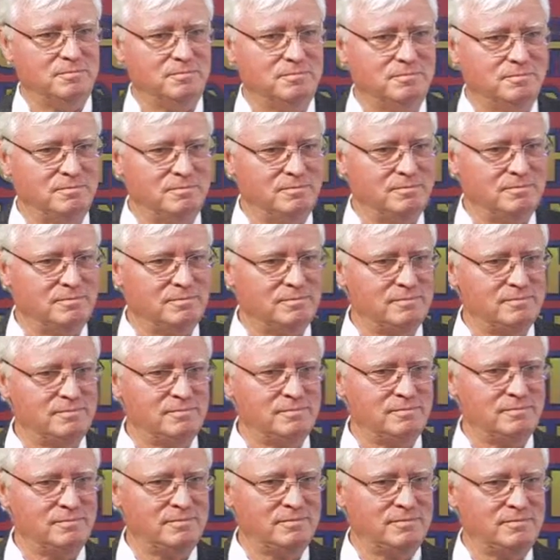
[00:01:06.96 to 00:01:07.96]

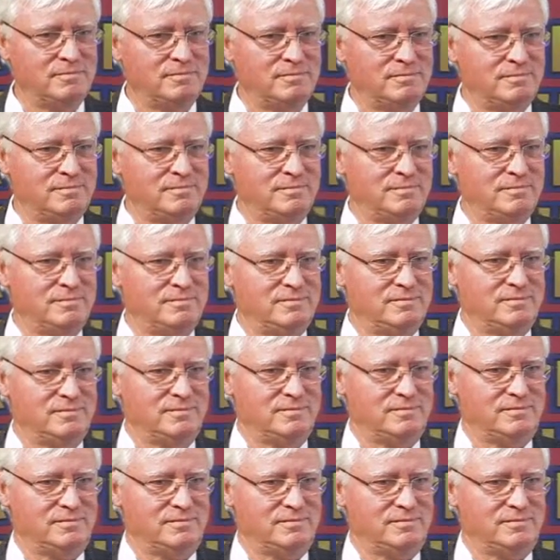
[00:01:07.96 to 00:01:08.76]
No one is speaking in this clip.